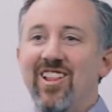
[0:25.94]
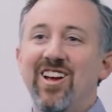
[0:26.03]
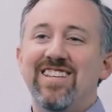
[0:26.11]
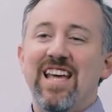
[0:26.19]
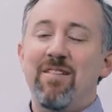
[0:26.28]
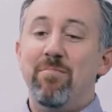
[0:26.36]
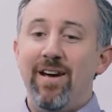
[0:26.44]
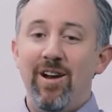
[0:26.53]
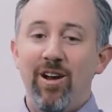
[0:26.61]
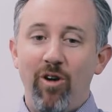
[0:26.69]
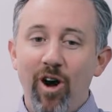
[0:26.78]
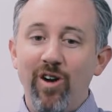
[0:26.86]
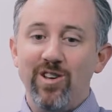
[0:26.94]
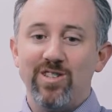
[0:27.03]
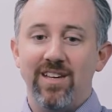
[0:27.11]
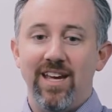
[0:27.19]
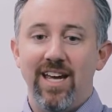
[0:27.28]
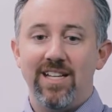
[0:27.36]
looks at, but
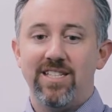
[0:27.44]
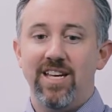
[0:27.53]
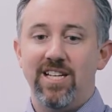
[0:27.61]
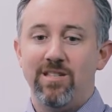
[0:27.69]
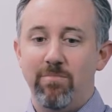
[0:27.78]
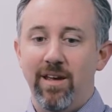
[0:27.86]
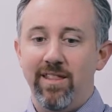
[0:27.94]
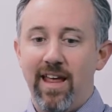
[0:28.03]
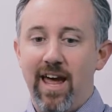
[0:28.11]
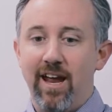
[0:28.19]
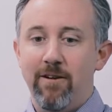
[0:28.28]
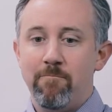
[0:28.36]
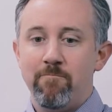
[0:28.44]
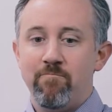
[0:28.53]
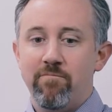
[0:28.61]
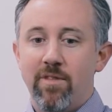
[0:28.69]
honestly, it's been that